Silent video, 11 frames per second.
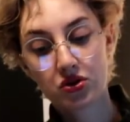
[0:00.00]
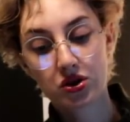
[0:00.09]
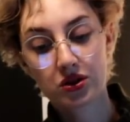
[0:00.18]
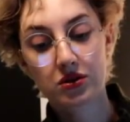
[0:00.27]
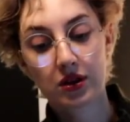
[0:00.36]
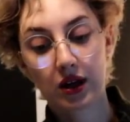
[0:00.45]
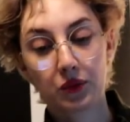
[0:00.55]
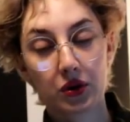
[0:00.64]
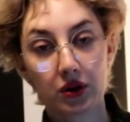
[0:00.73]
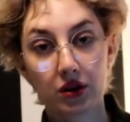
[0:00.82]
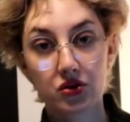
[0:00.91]
Just like
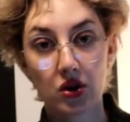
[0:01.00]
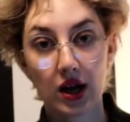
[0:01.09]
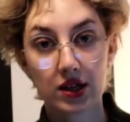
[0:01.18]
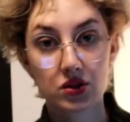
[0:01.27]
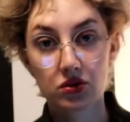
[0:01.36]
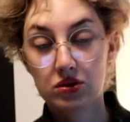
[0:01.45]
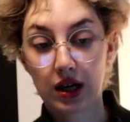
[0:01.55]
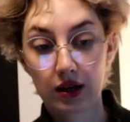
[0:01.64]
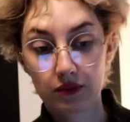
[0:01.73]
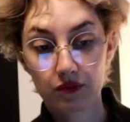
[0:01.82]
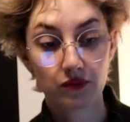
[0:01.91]
put on a tracksuit
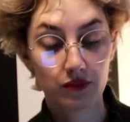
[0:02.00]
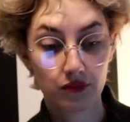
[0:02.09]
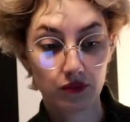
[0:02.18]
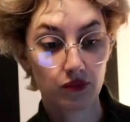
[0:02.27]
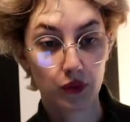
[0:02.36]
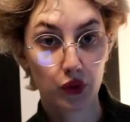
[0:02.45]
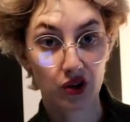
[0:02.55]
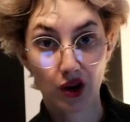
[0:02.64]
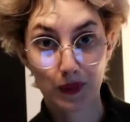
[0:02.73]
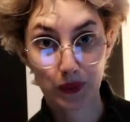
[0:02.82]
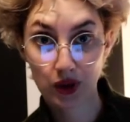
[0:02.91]
and put a
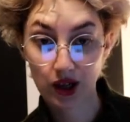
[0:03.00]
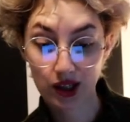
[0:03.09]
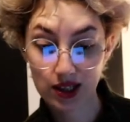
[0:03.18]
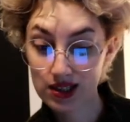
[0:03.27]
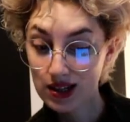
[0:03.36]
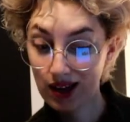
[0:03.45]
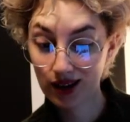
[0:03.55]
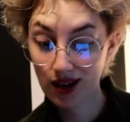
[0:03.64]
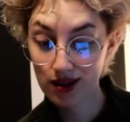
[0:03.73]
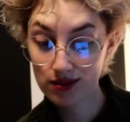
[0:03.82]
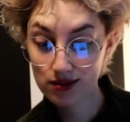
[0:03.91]
number on it, I
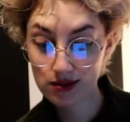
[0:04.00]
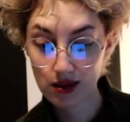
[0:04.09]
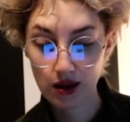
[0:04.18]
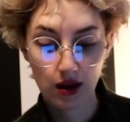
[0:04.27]
guess.